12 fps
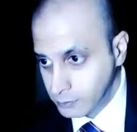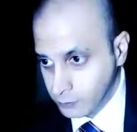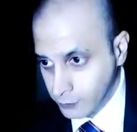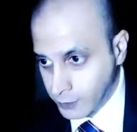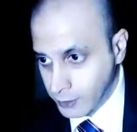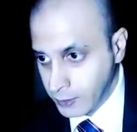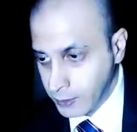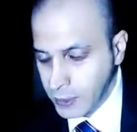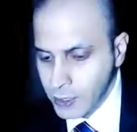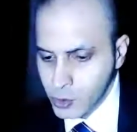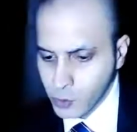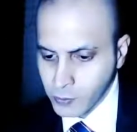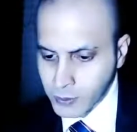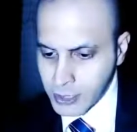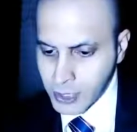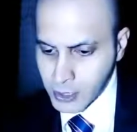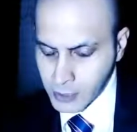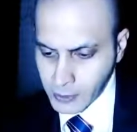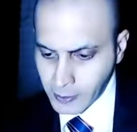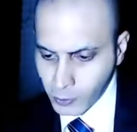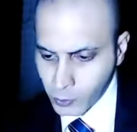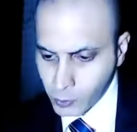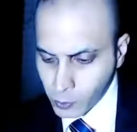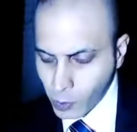Okay? So this is a
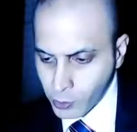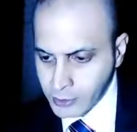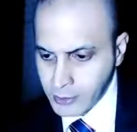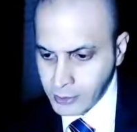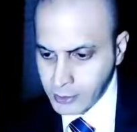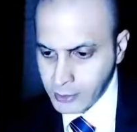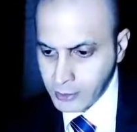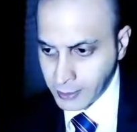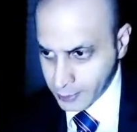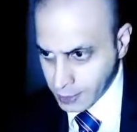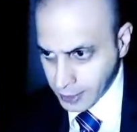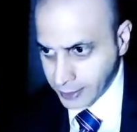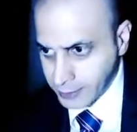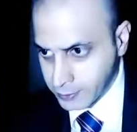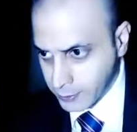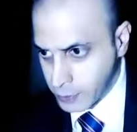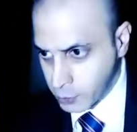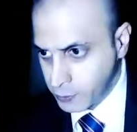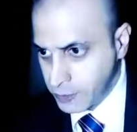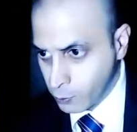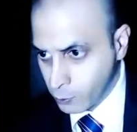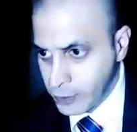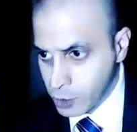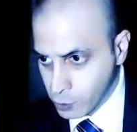coordinated attack that is being
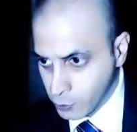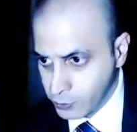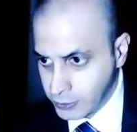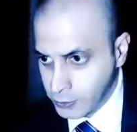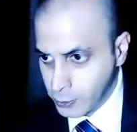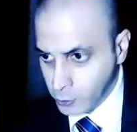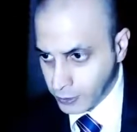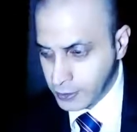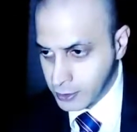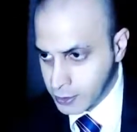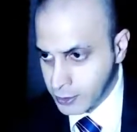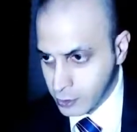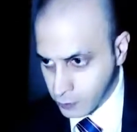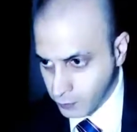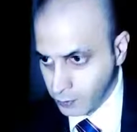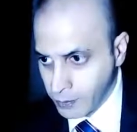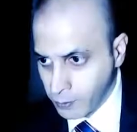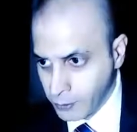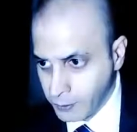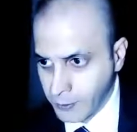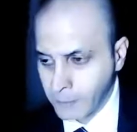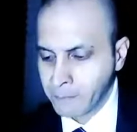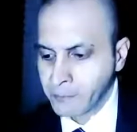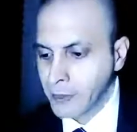waged on the United States of America,